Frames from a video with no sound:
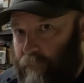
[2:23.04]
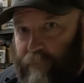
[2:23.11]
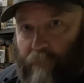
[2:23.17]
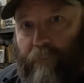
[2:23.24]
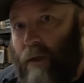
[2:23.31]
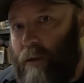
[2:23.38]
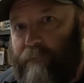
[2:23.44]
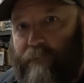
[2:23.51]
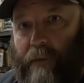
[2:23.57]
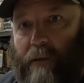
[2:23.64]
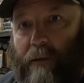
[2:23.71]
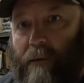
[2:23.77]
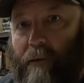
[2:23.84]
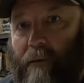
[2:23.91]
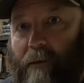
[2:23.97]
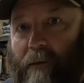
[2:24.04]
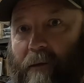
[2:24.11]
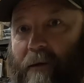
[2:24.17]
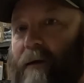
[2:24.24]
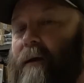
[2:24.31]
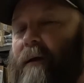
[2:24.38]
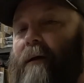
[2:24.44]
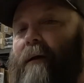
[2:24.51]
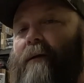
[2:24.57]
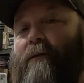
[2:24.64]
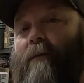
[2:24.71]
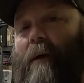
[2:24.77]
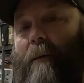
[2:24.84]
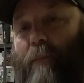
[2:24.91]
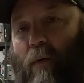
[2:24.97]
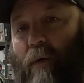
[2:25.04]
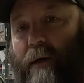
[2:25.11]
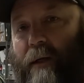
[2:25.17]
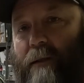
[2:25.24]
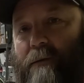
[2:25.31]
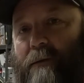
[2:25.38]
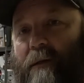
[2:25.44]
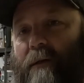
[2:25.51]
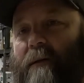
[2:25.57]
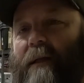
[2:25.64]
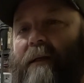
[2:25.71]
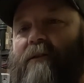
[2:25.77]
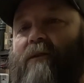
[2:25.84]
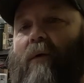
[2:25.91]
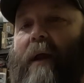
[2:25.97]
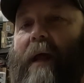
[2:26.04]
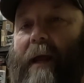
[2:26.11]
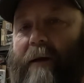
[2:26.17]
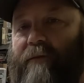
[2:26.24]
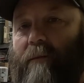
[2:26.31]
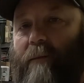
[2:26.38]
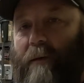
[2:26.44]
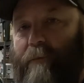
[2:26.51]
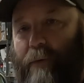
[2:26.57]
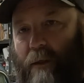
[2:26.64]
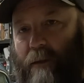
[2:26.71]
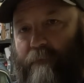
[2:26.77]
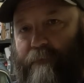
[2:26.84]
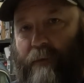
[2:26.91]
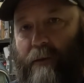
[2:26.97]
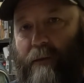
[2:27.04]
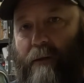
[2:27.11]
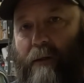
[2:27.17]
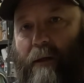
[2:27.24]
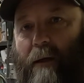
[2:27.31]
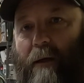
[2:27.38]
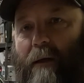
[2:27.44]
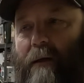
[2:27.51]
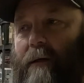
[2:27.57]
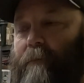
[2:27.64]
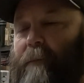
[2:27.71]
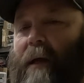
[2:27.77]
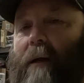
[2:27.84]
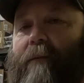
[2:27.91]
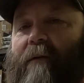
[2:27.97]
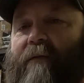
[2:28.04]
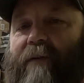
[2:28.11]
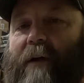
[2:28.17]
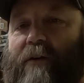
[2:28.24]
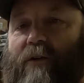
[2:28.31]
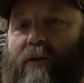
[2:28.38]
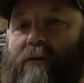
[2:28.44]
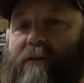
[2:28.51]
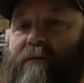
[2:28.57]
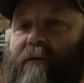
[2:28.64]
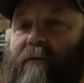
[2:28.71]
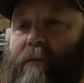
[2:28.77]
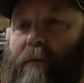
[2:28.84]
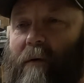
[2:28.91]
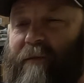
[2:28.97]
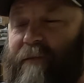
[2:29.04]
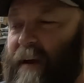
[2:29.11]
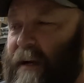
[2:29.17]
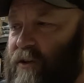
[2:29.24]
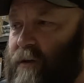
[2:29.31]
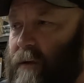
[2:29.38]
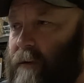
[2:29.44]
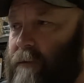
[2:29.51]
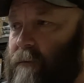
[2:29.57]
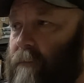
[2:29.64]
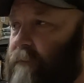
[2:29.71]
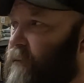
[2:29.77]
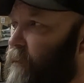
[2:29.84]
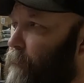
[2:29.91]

from perfect. So my point is, things don't have to be perfect. You pay professionals for perfectionism,